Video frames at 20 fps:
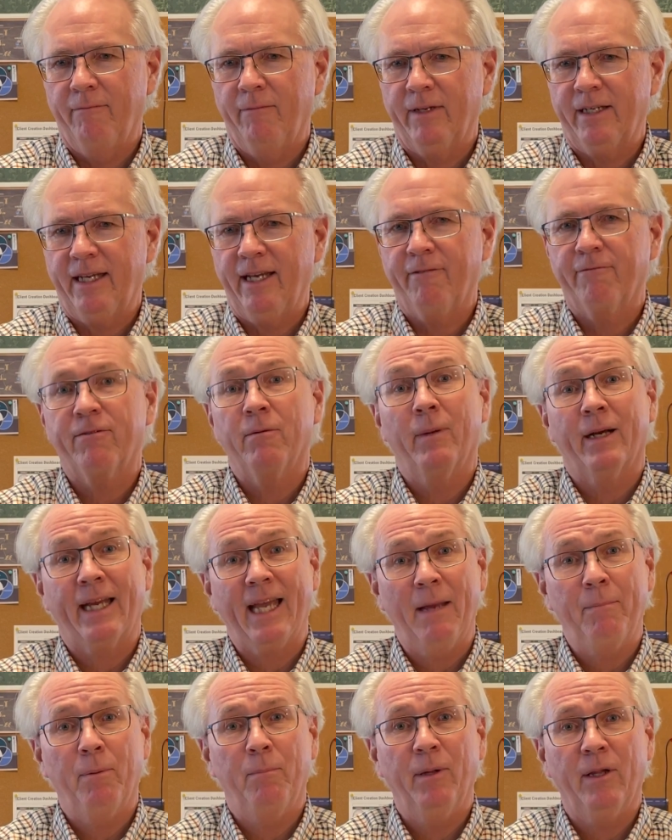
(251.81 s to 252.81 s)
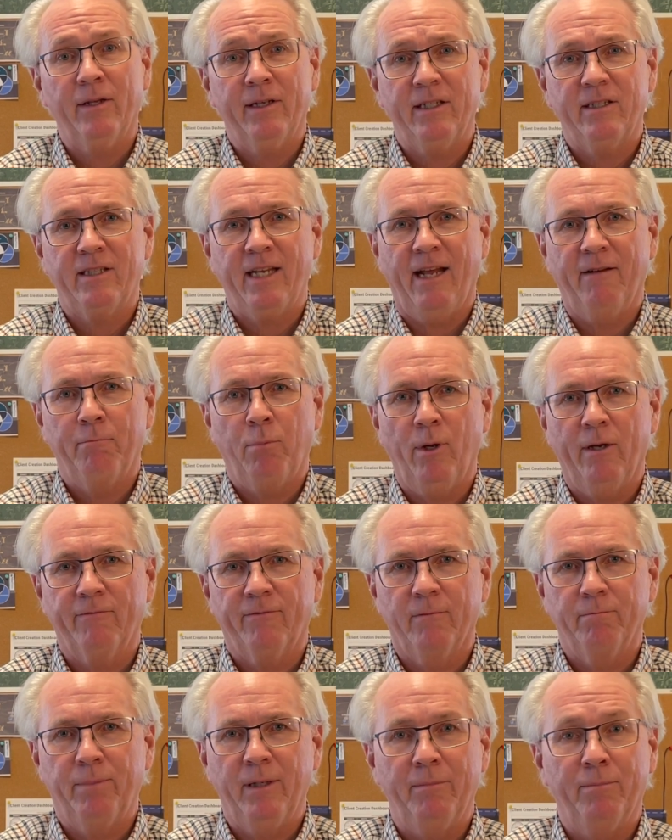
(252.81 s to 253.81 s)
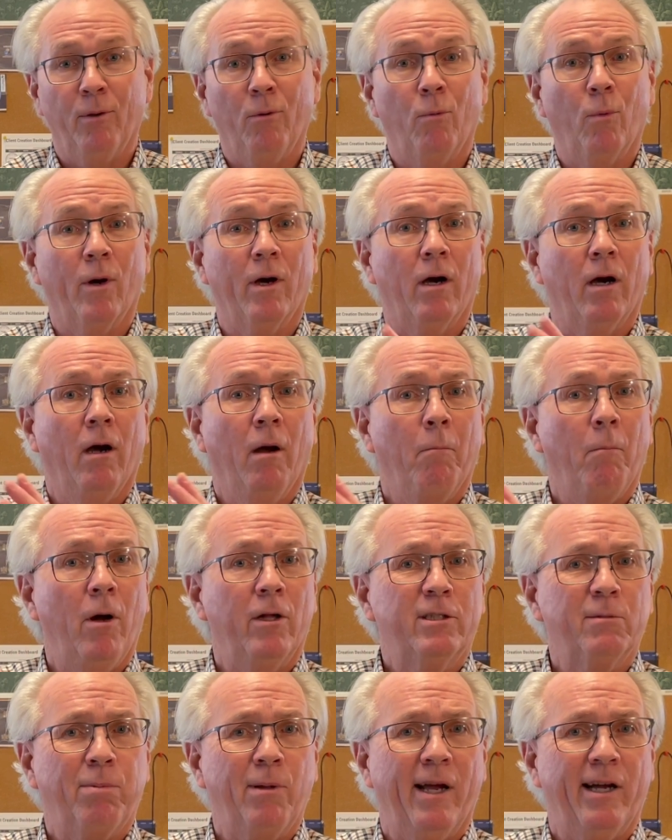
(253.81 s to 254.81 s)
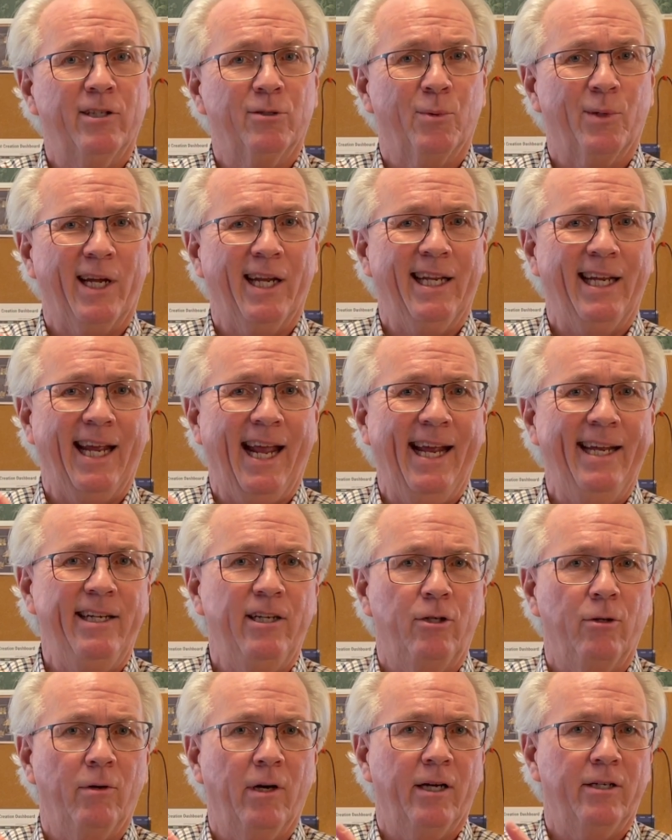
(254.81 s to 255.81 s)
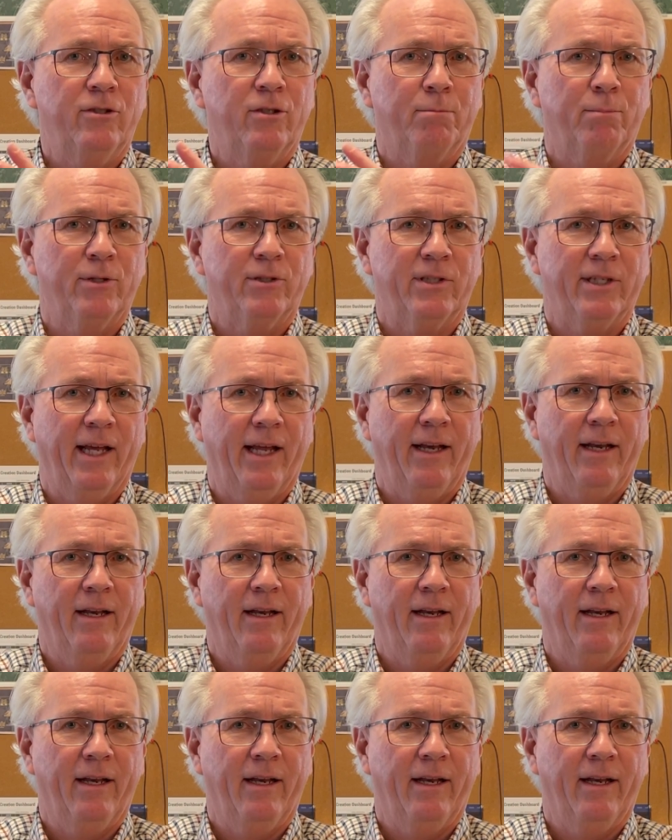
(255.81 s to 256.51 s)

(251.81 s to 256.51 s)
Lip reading: get from a capability standpoint from people, where multipliers were getting 80 to 100%. I